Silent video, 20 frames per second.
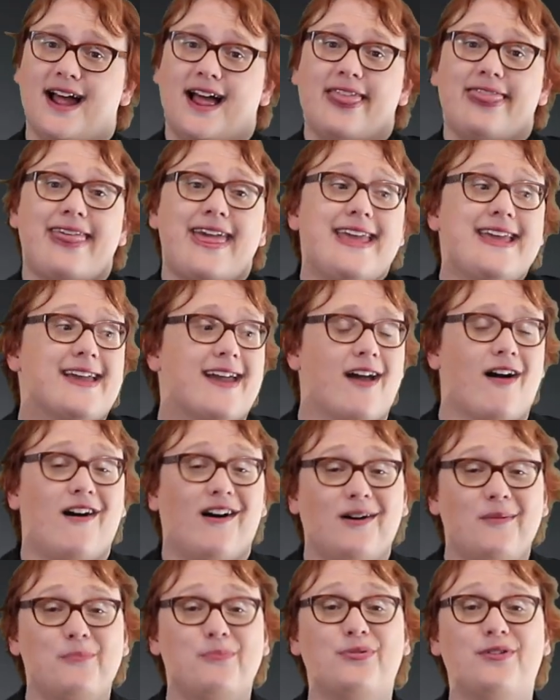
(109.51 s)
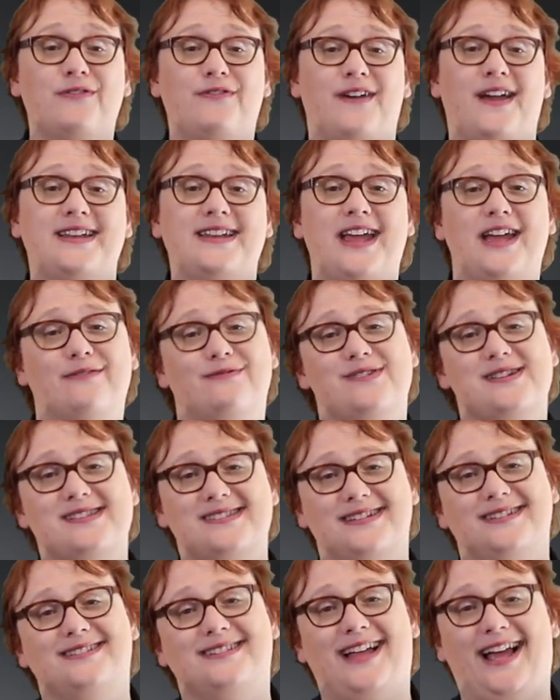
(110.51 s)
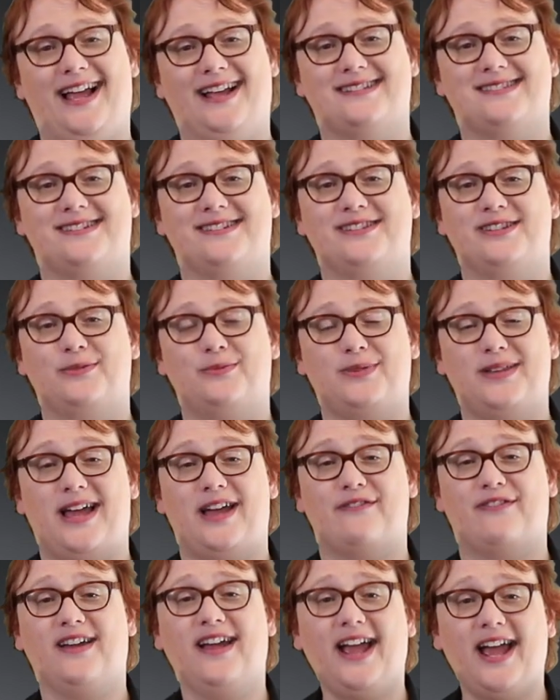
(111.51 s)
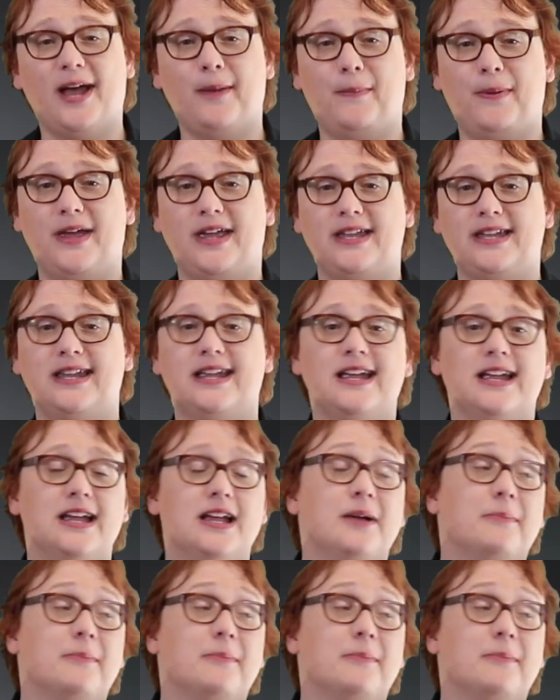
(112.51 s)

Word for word: they can't prevent every single accident that will ever happen,